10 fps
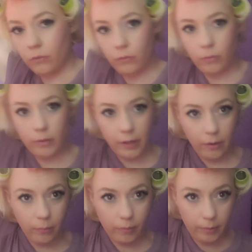Do that
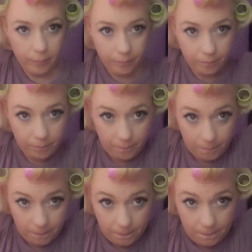one.
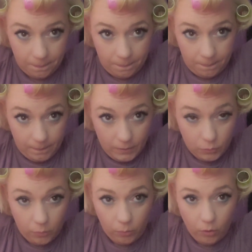This
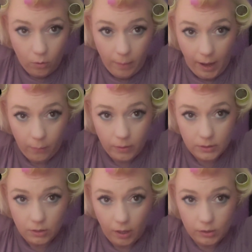one will go backwards,
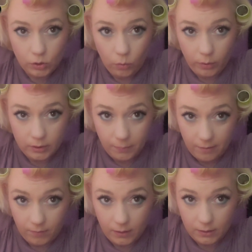not towards my
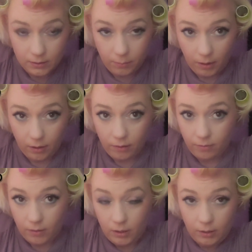face. I'm not gonna,
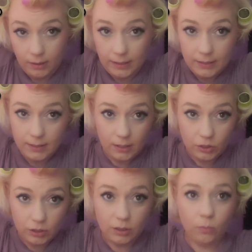like I said,
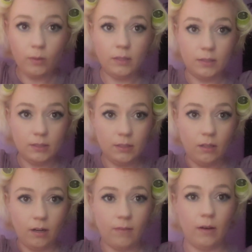just the ones
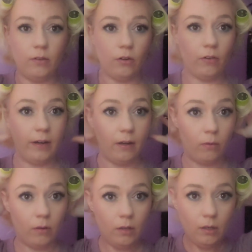around your
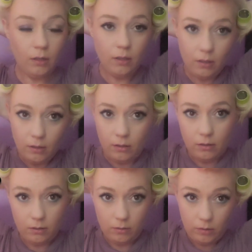crown,
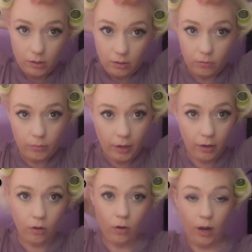you know,
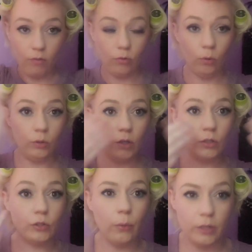are rolled
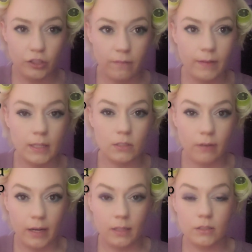towards your face,
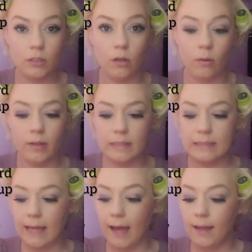right? So there's
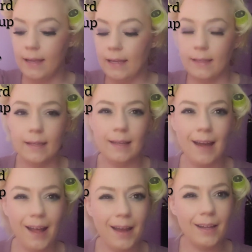that. And
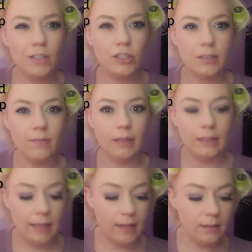I'll kind of just leave it
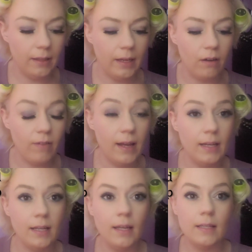like that till I get
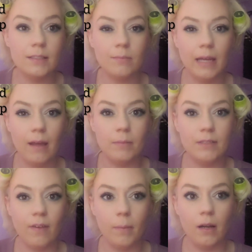ready. Sometimes
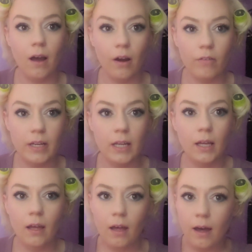if I'm in a hurry,
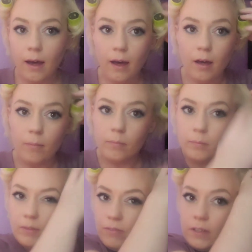let
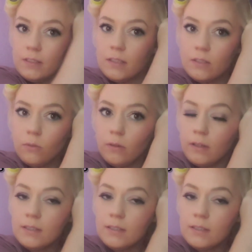me fix this, hold on.